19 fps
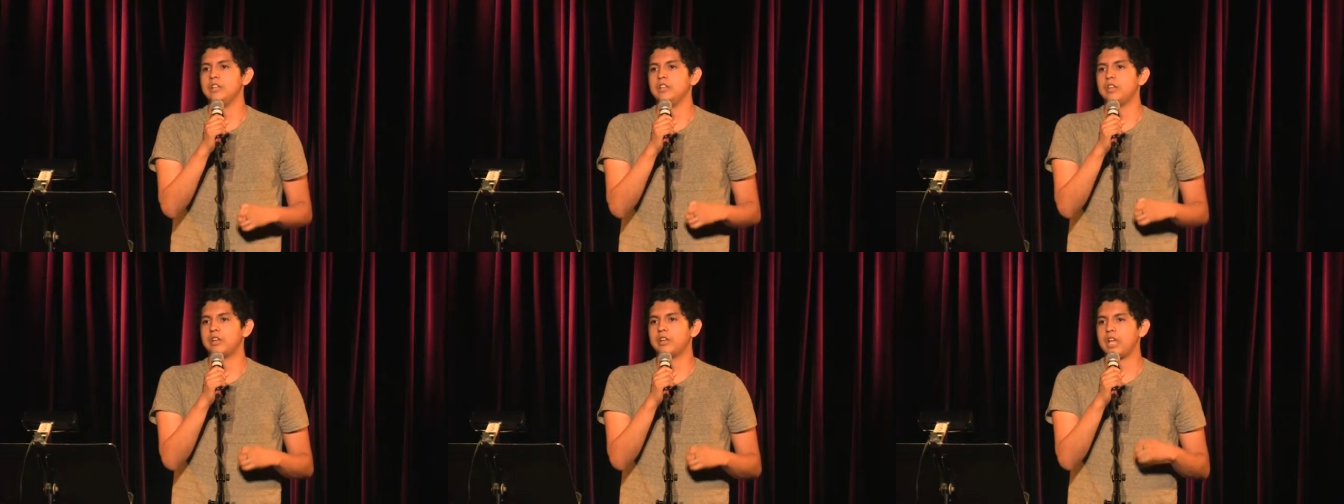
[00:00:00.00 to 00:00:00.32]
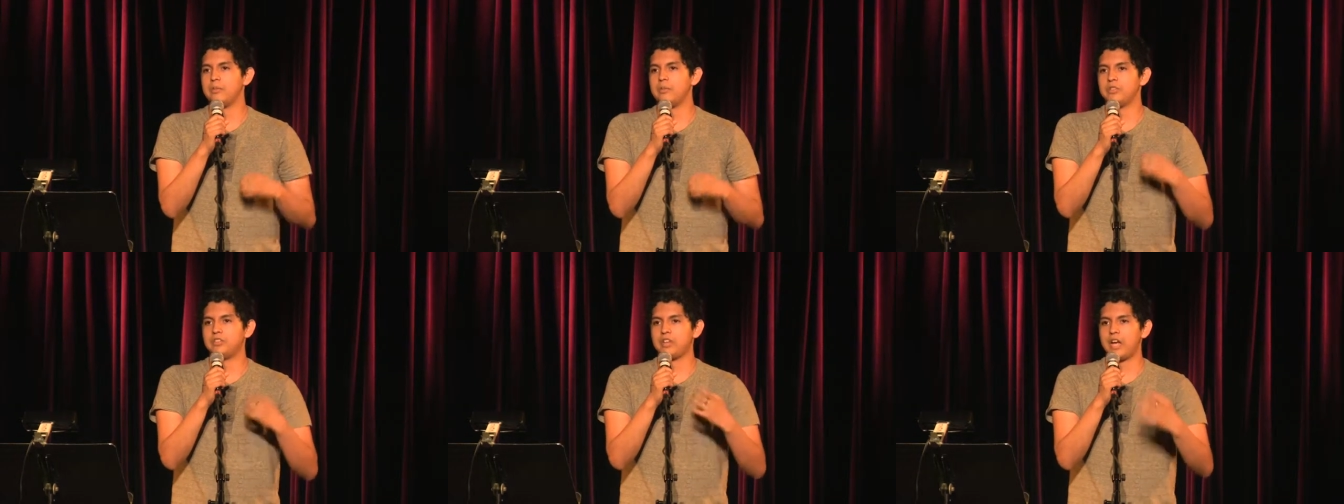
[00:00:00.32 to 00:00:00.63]
there
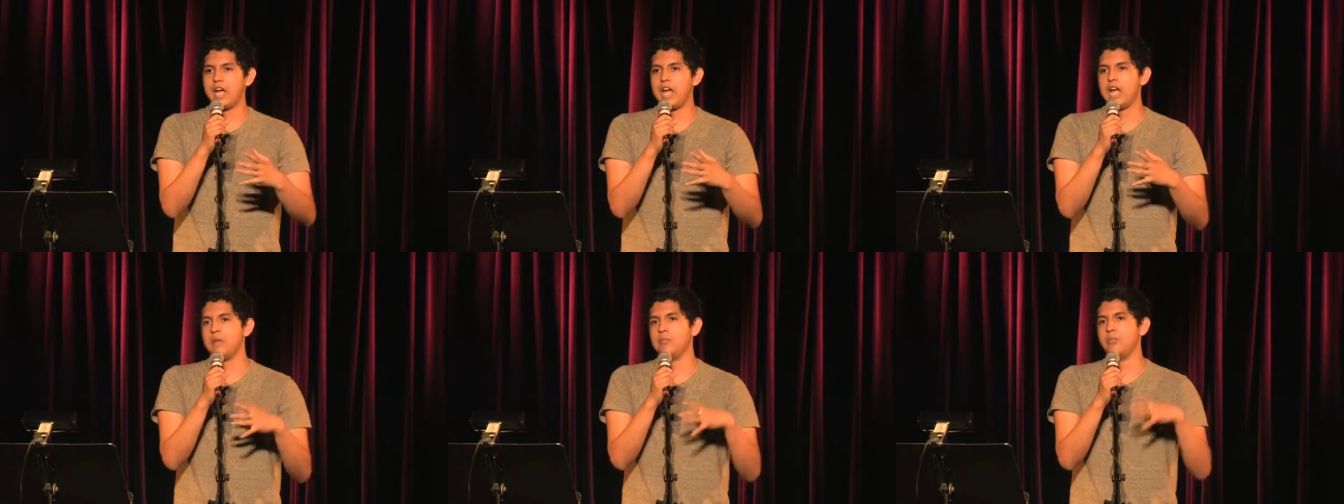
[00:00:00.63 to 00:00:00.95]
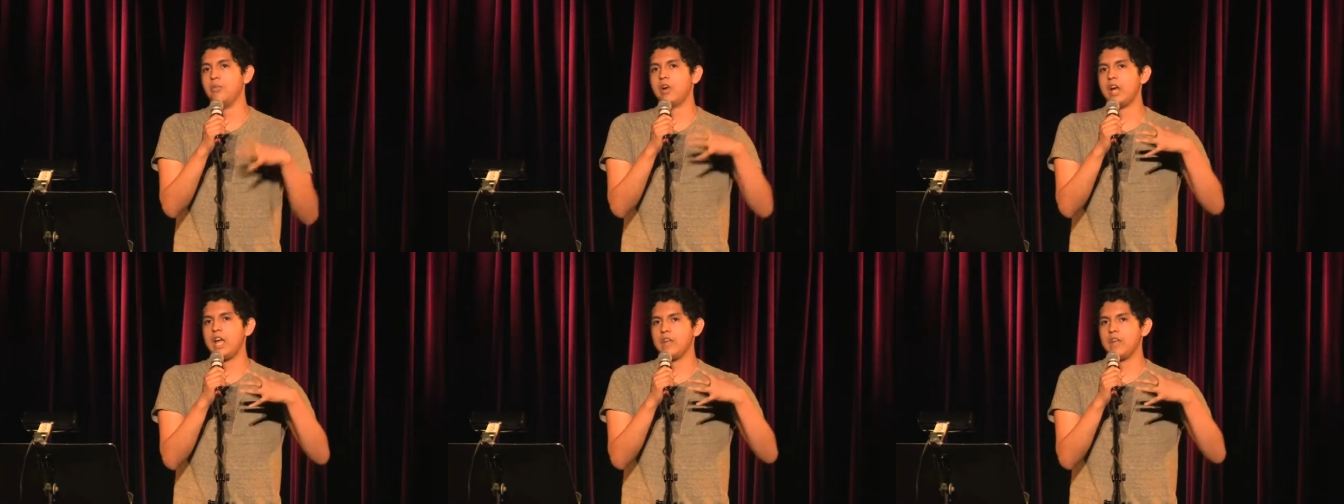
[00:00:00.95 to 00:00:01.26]
came a
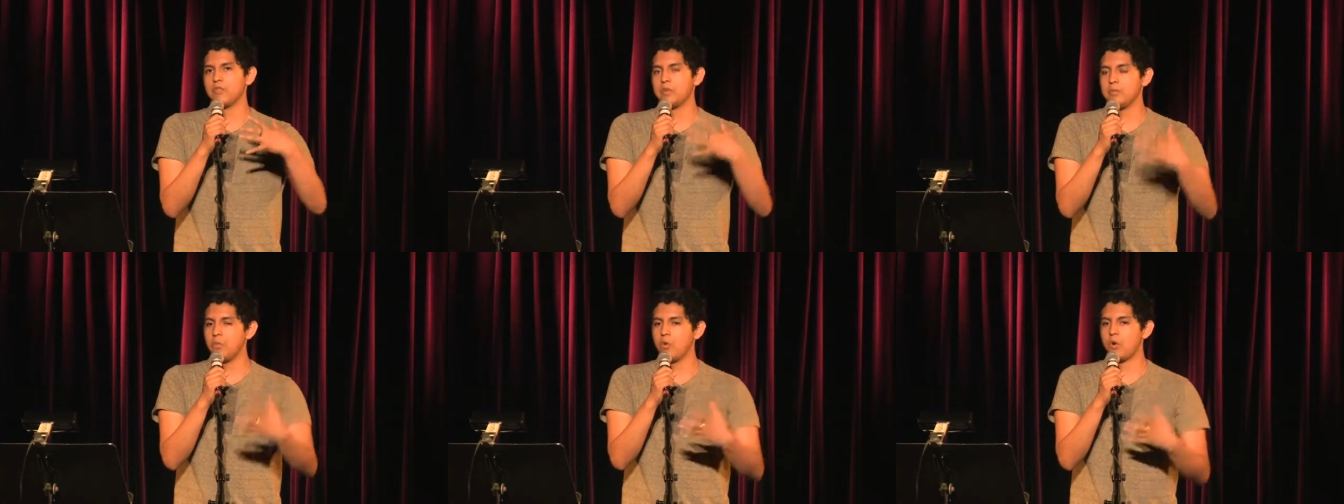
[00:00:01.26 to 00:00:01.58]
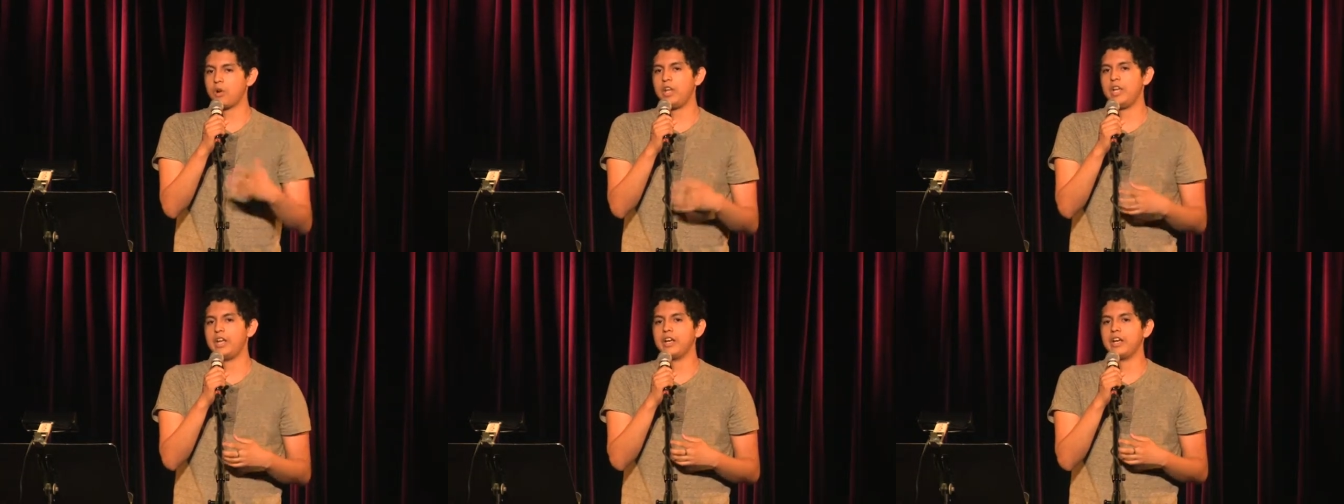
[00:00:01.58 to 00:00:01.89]
time where every
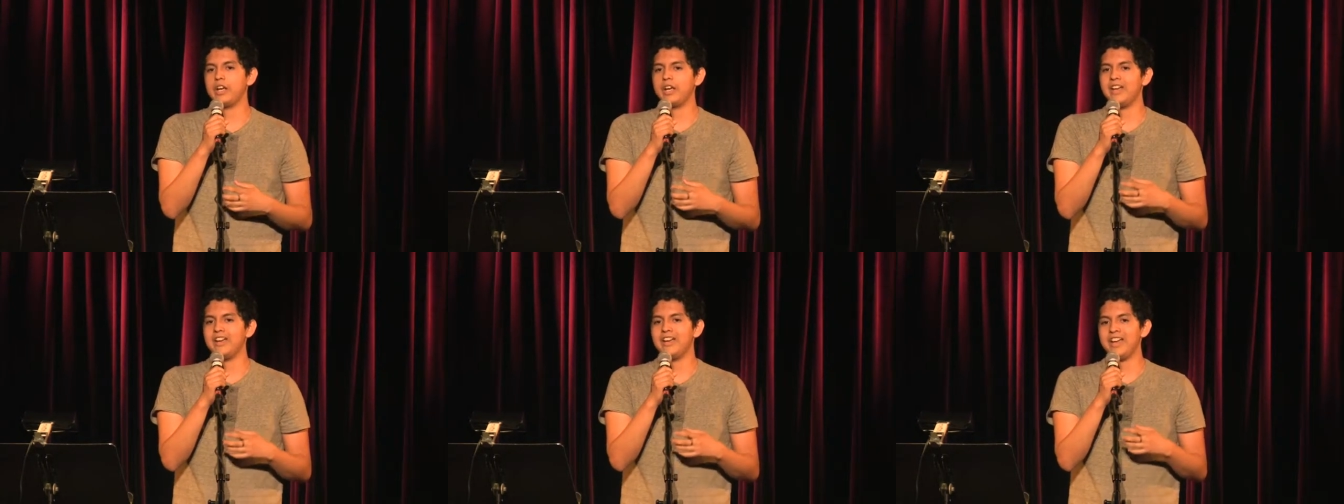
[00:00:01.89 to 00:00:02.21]
morning